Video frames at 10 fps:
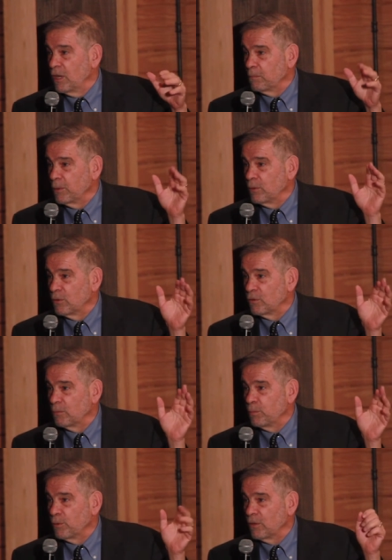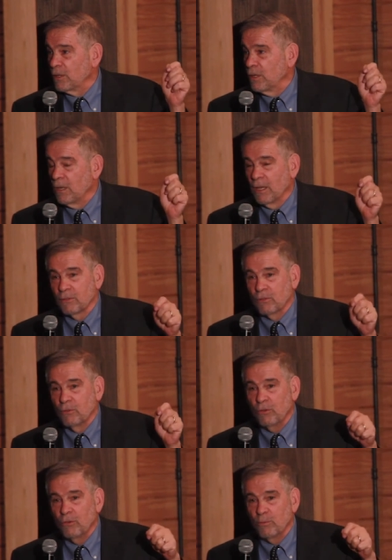not because it particularly likes the
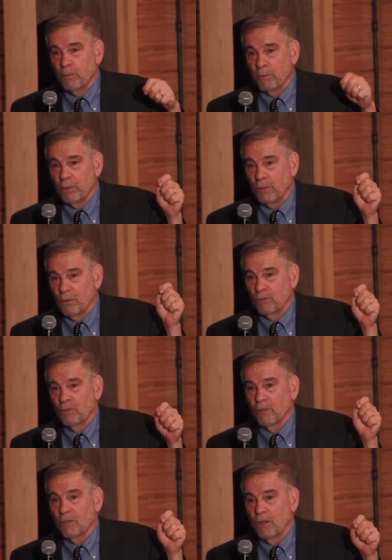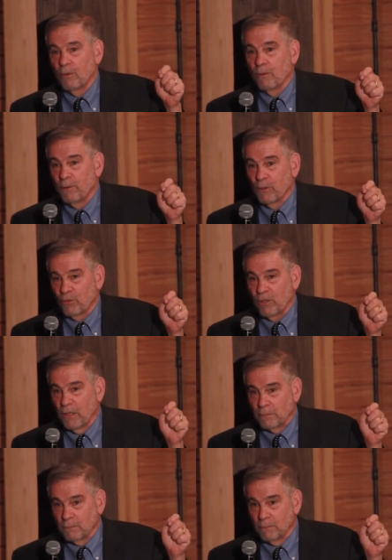Jews, but because of the color of our
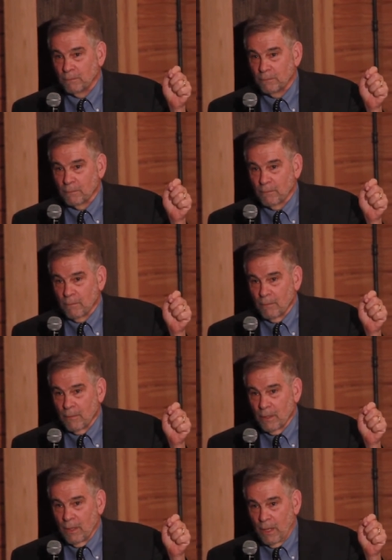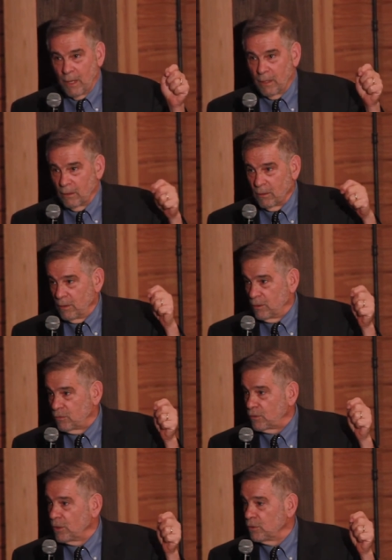skin and the
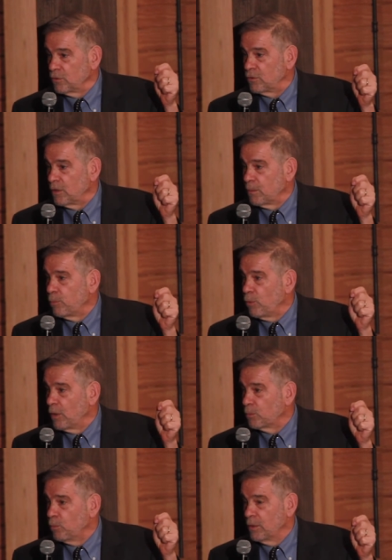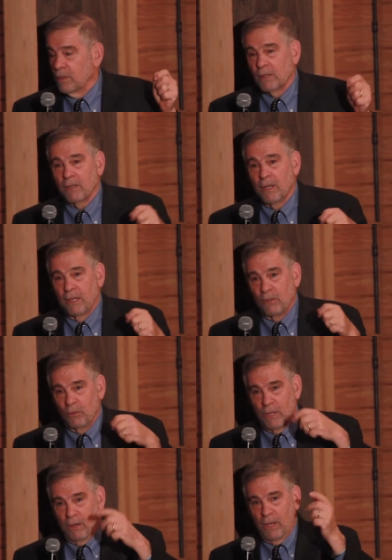skills that are brought with it. And
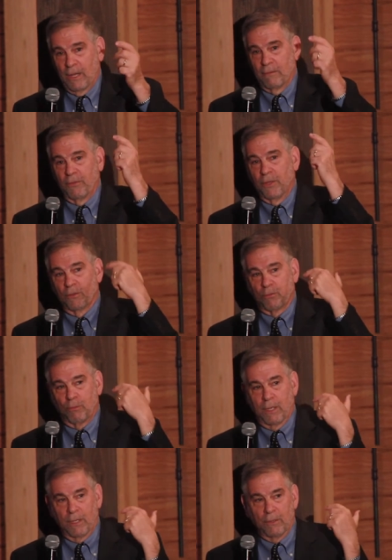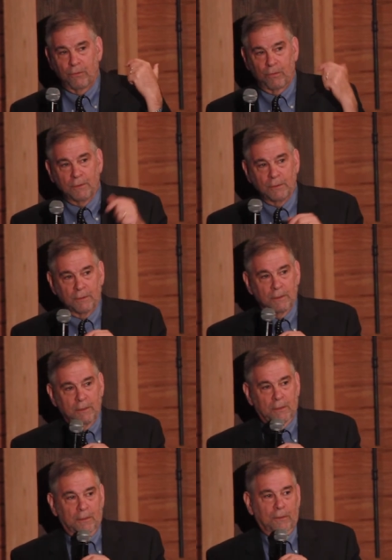you now have the Israelis
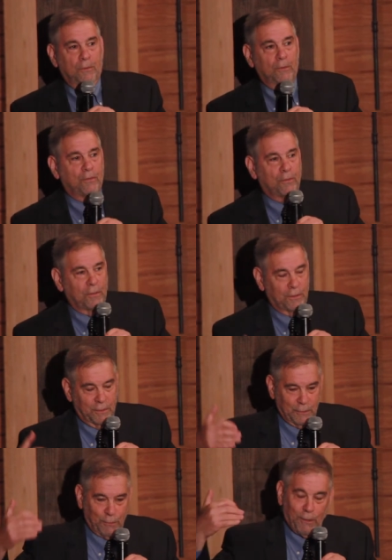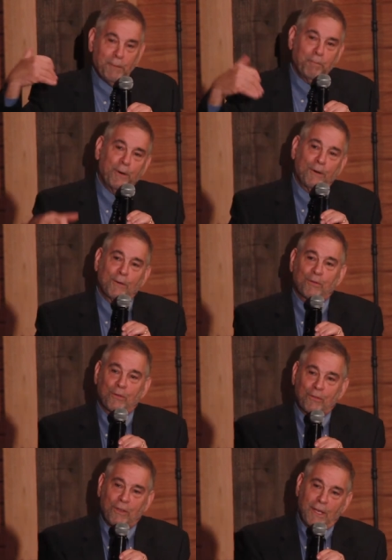whose grandparents
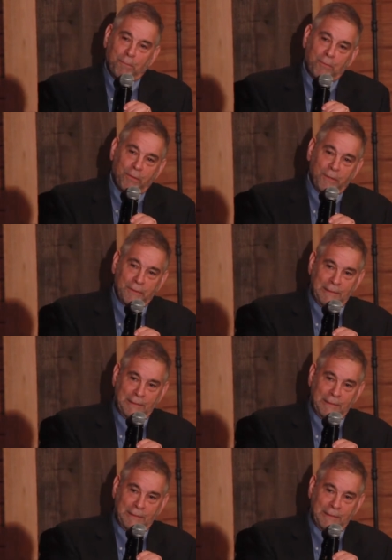escaped